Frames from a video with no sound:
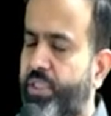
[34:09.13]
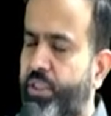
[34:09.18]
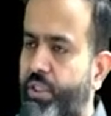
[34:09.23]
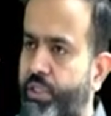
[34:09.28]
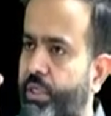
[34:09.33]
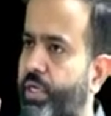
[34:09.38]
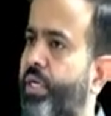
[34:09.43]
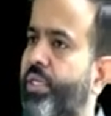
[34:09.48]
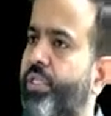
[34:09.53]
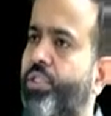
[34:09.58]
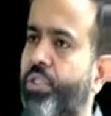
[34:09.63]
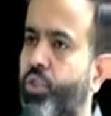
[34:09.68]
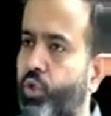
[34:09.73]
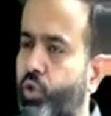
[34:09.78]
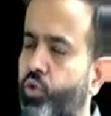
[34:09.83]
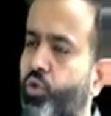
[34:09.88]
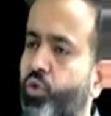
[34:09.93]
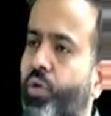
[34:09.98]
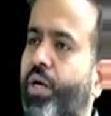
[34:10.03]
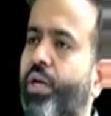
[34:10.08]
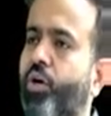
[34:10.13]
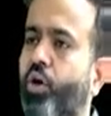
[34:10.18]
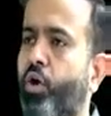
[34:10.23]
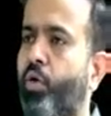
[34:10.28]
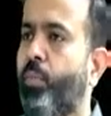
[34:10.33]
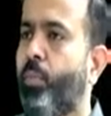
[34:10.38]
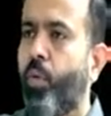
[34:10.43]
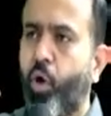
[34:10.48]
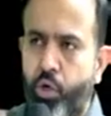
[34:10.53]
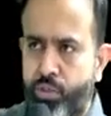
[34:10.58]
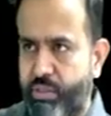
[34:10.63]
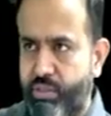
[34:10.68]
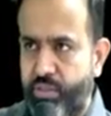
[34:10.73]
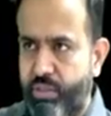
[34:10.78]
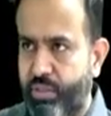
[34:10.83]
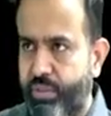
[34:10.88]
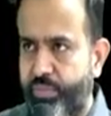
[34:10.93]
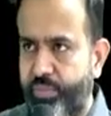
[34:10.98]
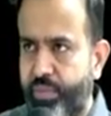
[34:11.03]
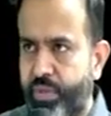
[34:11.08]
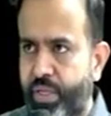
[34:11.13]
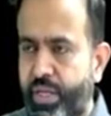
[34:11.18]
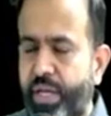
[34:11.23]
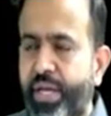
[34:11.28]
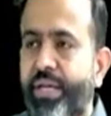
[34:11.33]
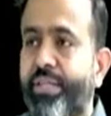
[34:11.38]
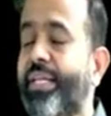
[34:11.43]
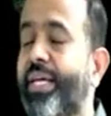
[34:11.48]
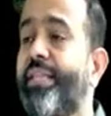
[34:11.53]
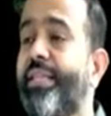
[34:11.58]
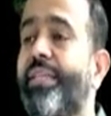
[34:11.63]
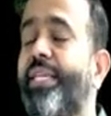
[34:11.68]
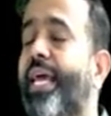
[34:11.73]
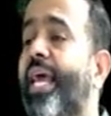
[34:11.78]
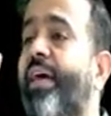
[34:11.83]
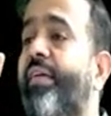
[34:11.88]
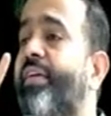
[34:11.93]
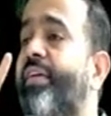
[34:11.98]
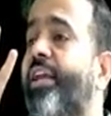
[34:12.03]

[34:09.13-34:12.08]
church, Gurudwara or mosque, then they have an